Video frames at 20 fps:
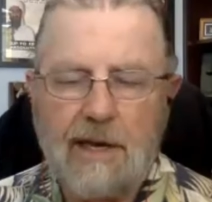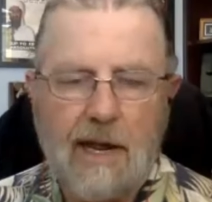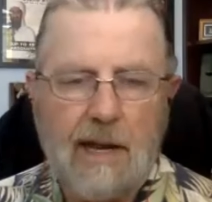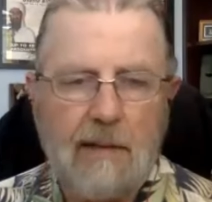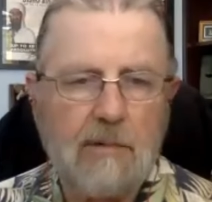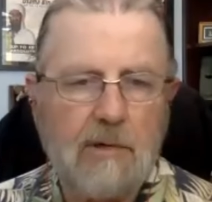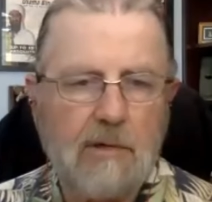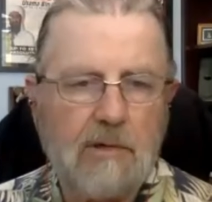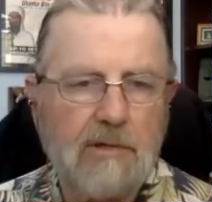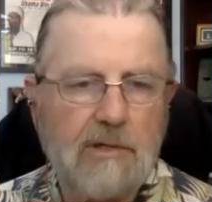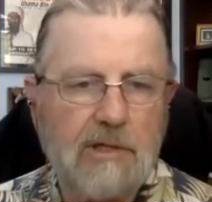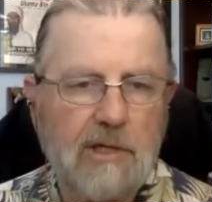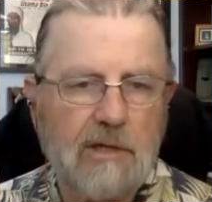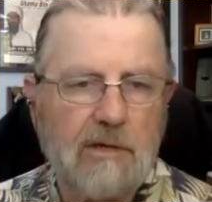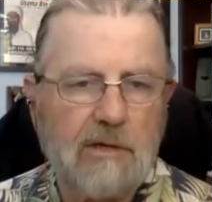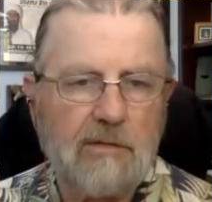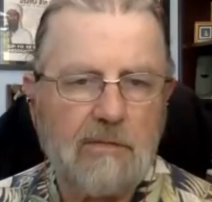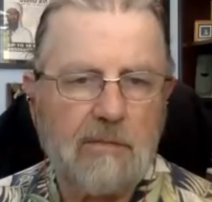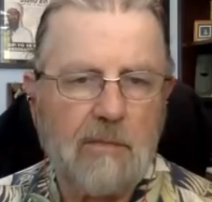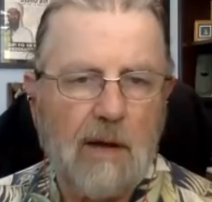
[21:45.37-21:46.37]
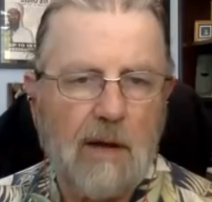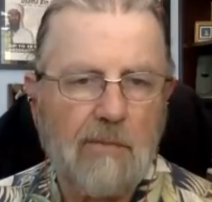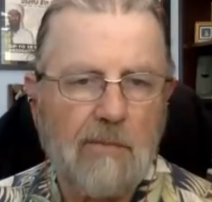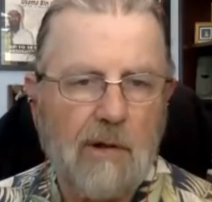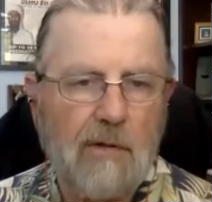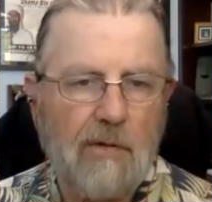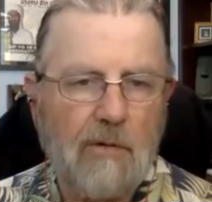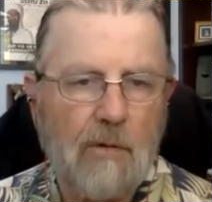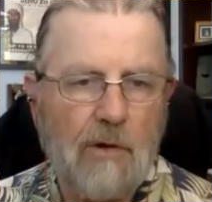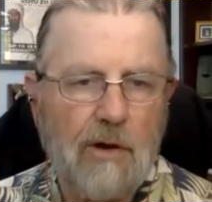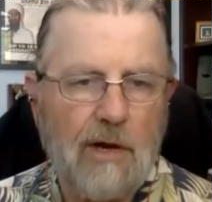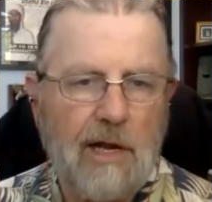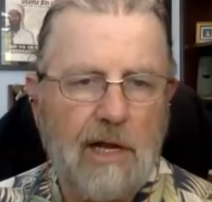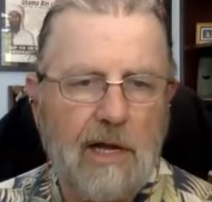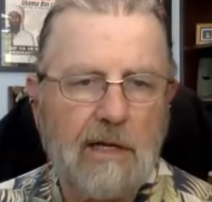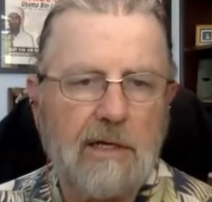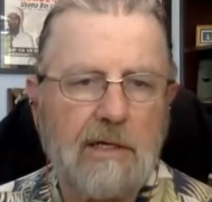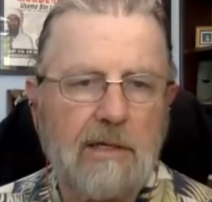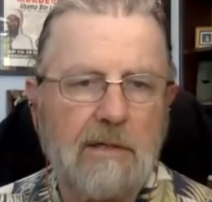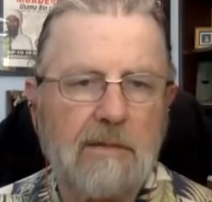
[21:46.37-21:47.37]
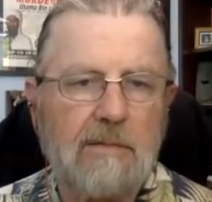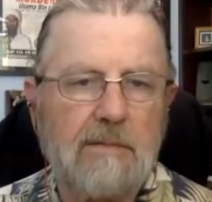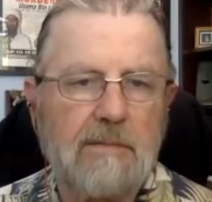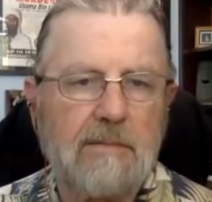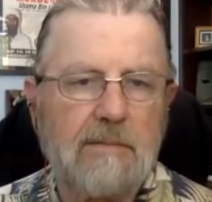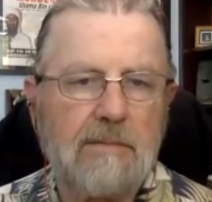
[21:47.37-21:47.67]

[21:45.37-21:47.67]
enablers of Manuel Noriega.